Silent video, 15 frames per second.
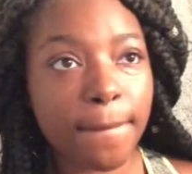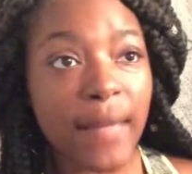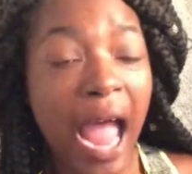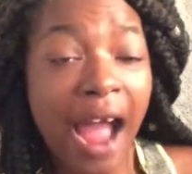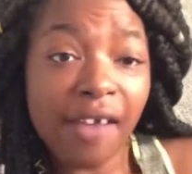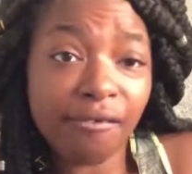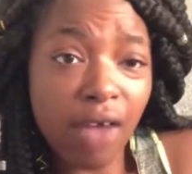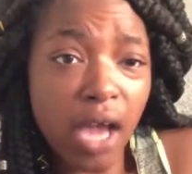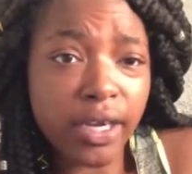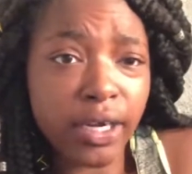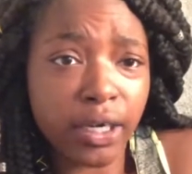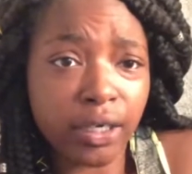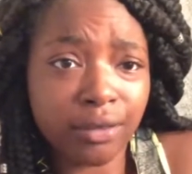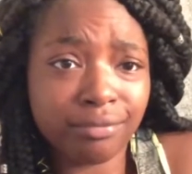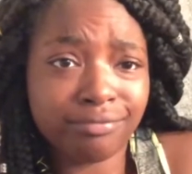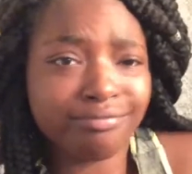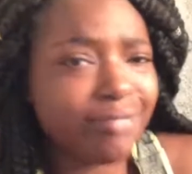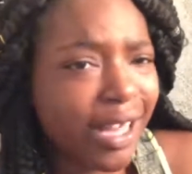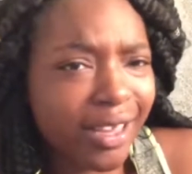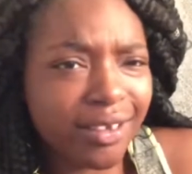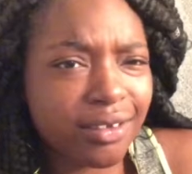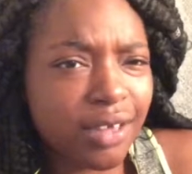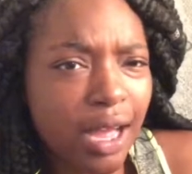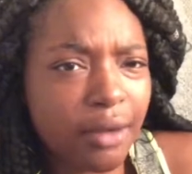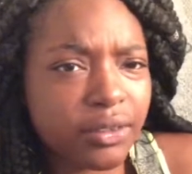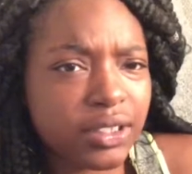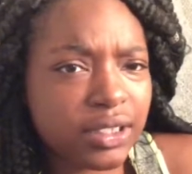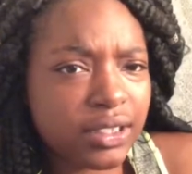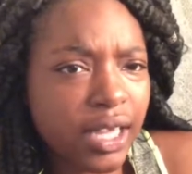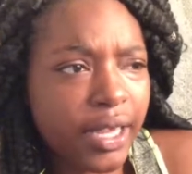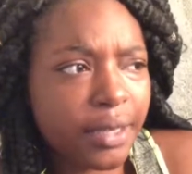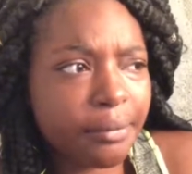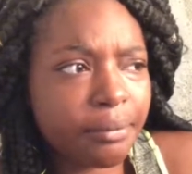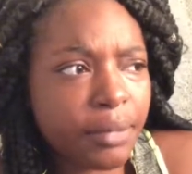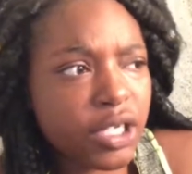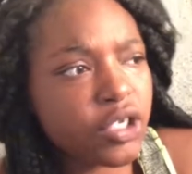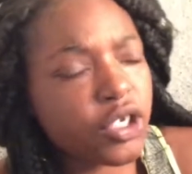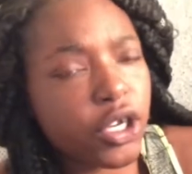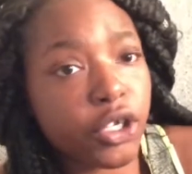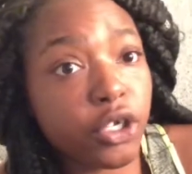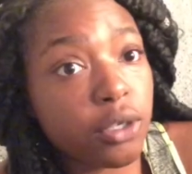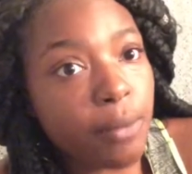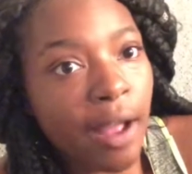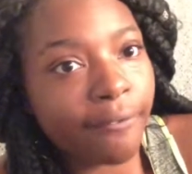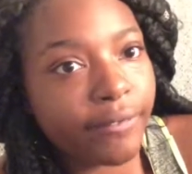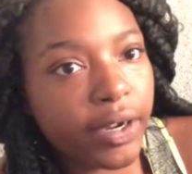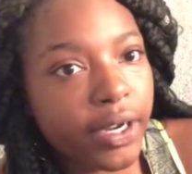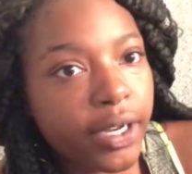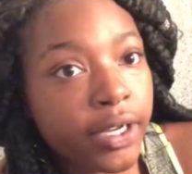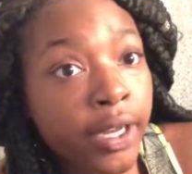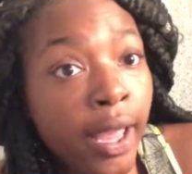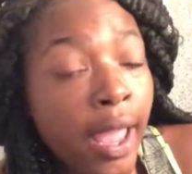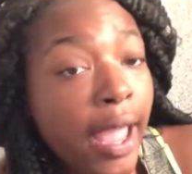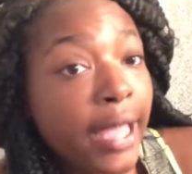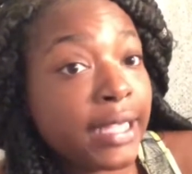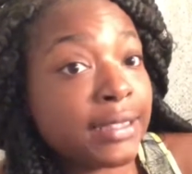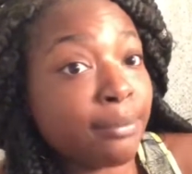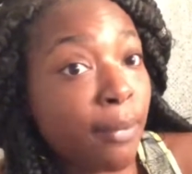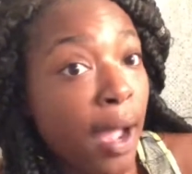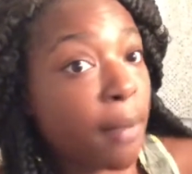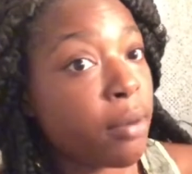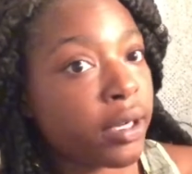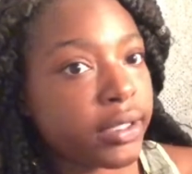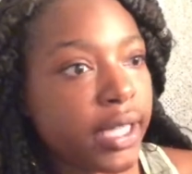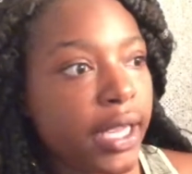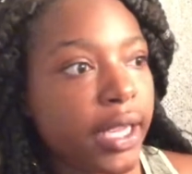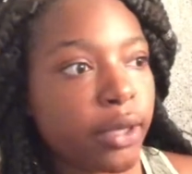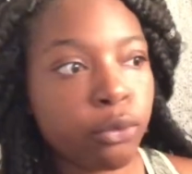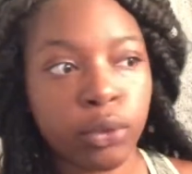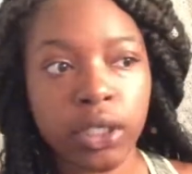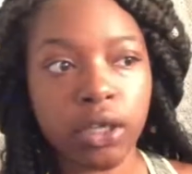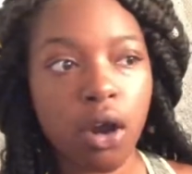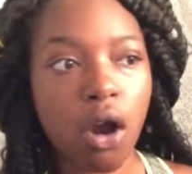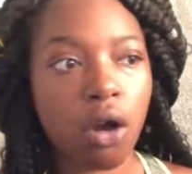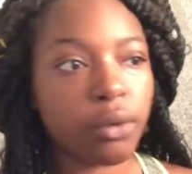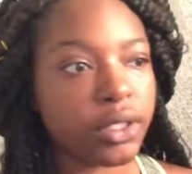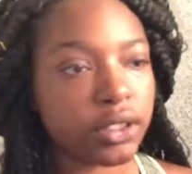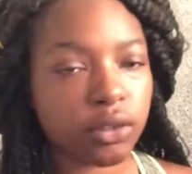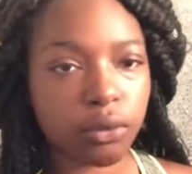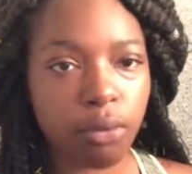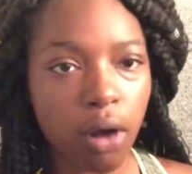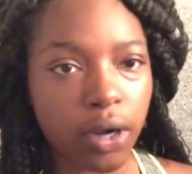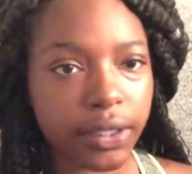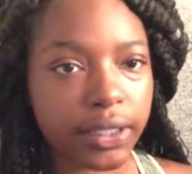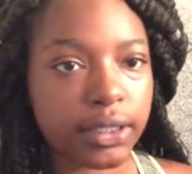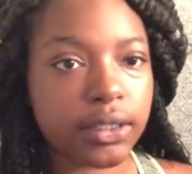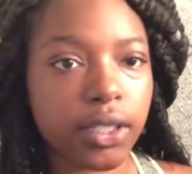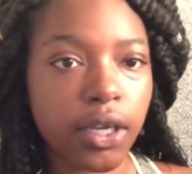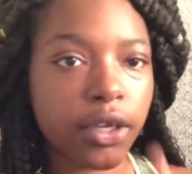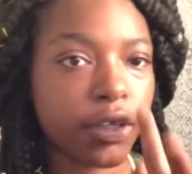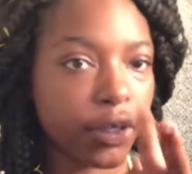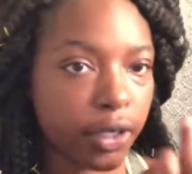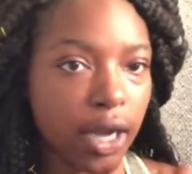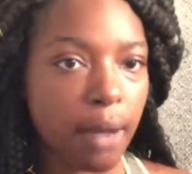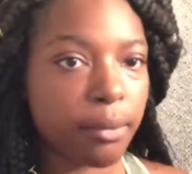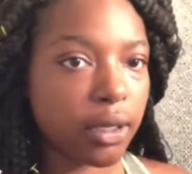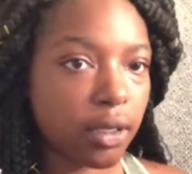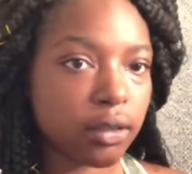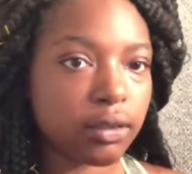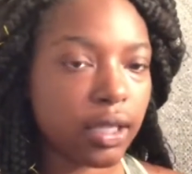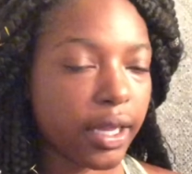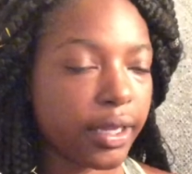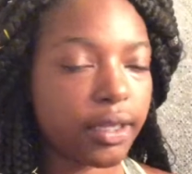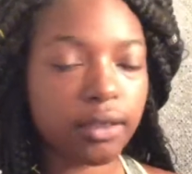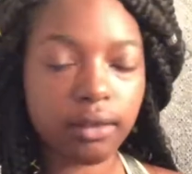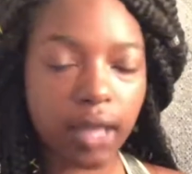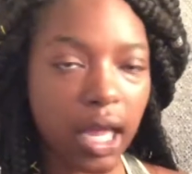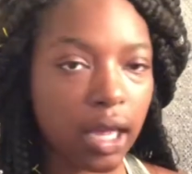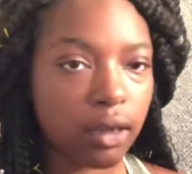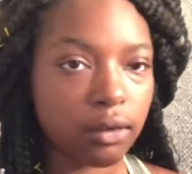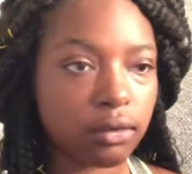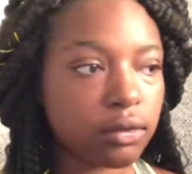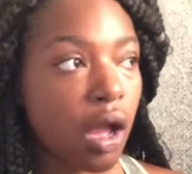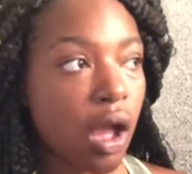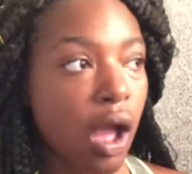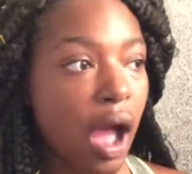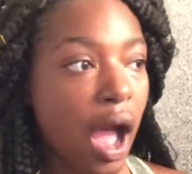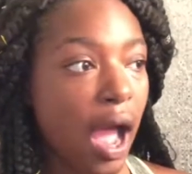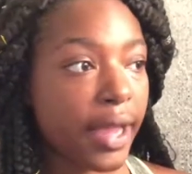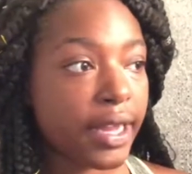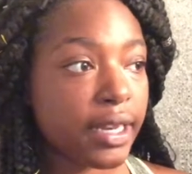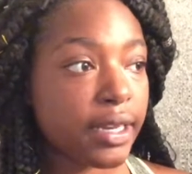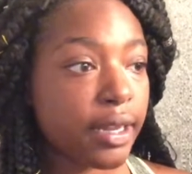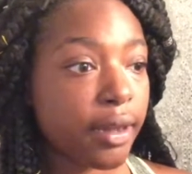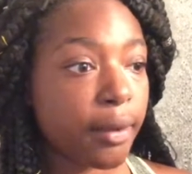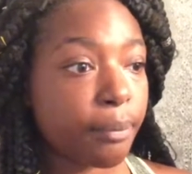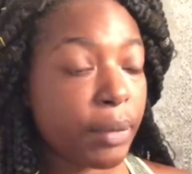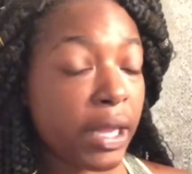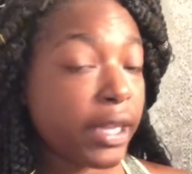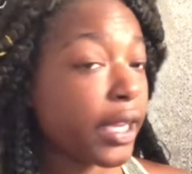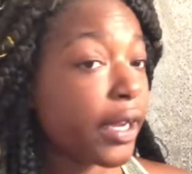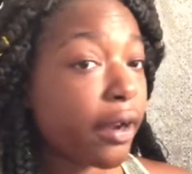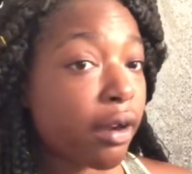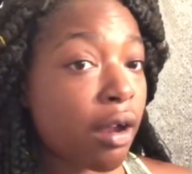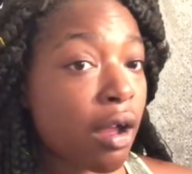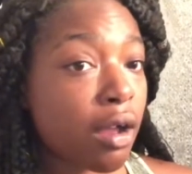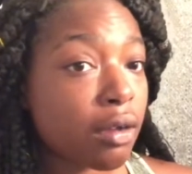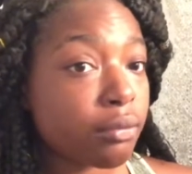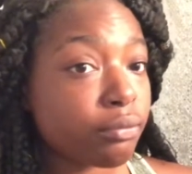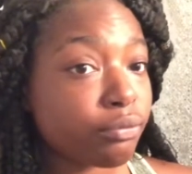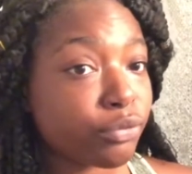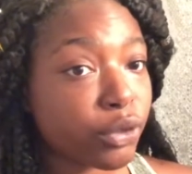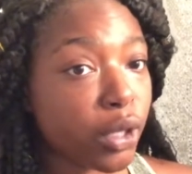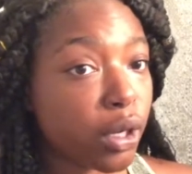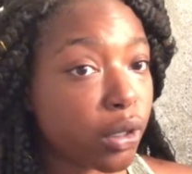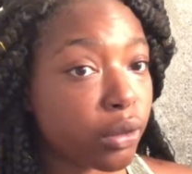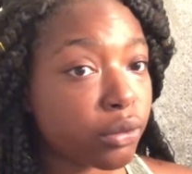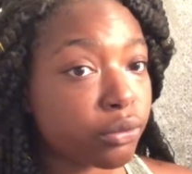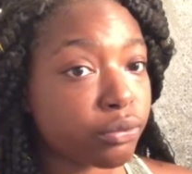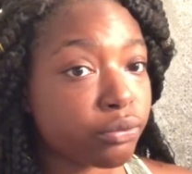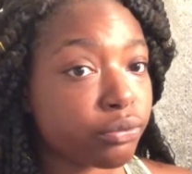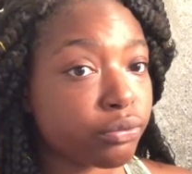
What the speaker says: I invited her. Like, I was just like, bitch, you're my friend. It's my birthday. We always throw parties. You're coming. Like, the hell? I end up picking her up, you know.